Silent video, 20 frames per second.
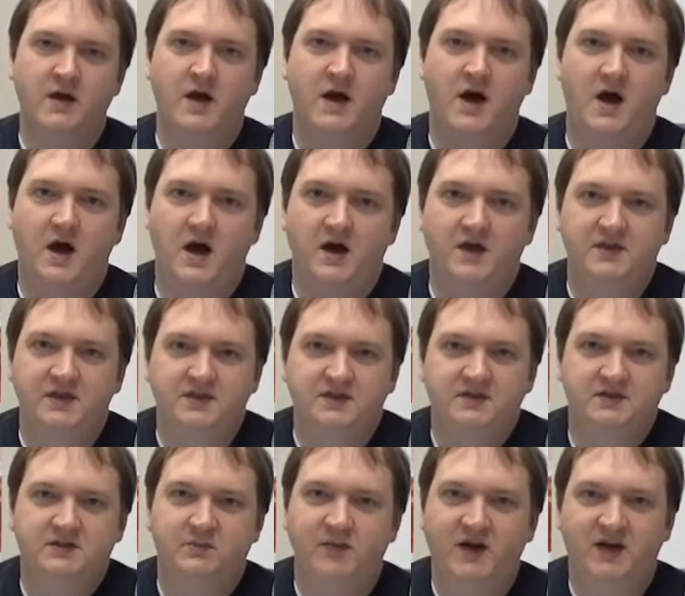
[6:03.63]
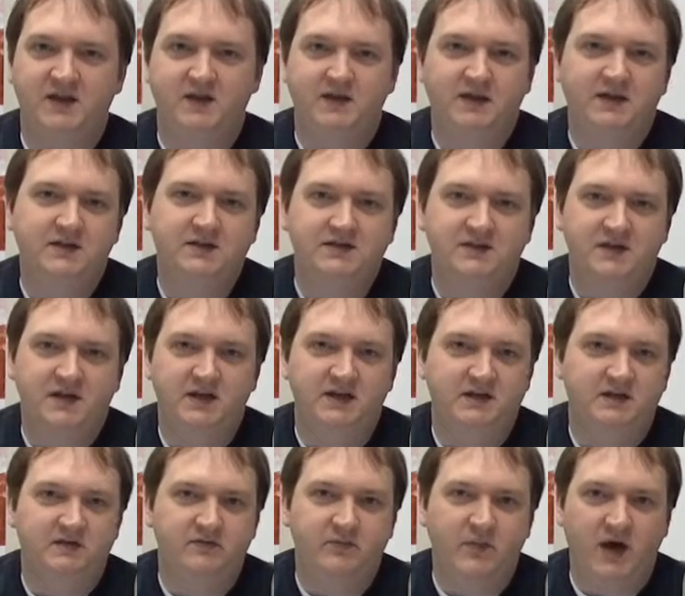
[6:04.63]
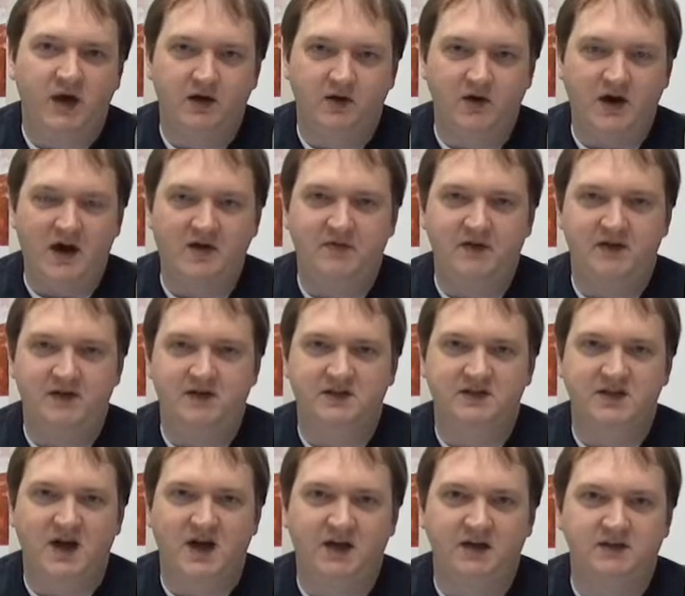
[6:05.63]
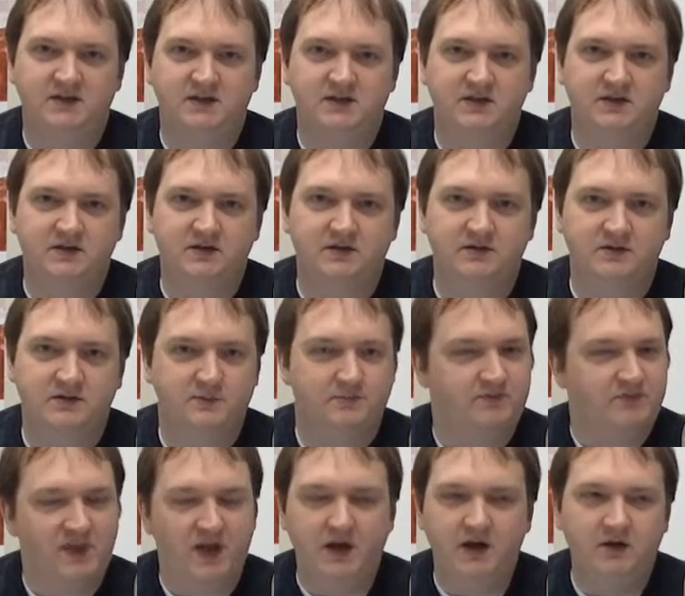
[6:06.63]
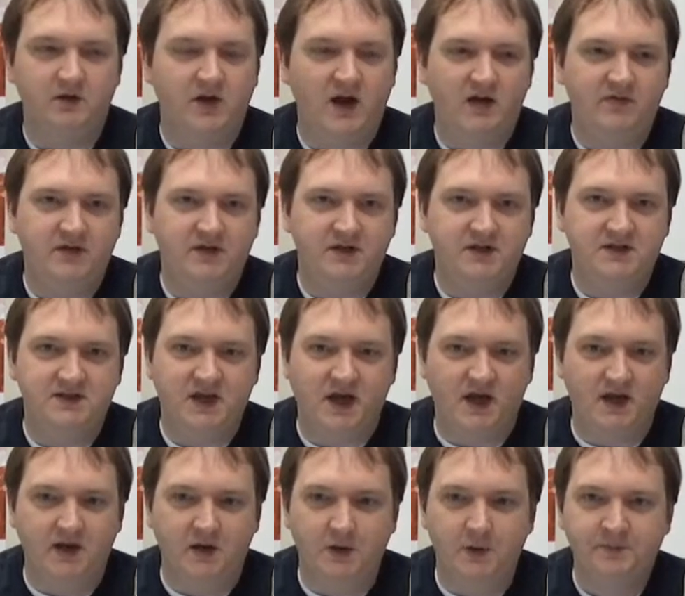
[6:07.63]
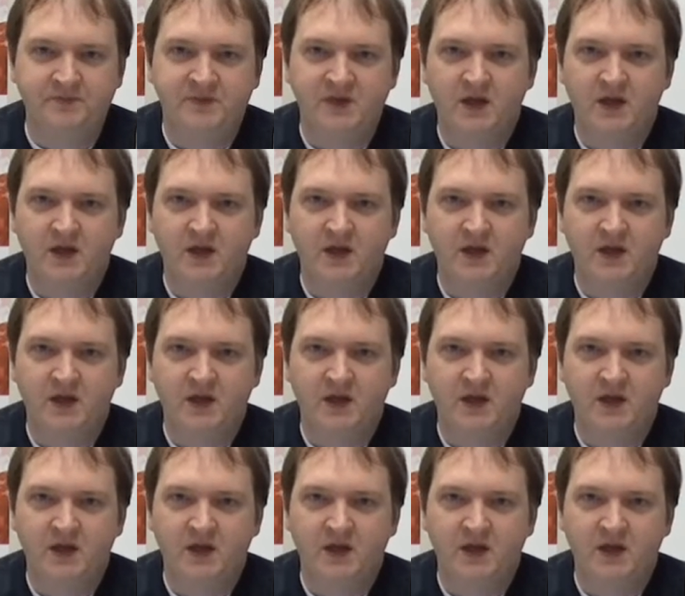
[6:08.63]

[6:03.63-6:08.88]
this is about the extent of my graphic design skills. Not a graphic designer.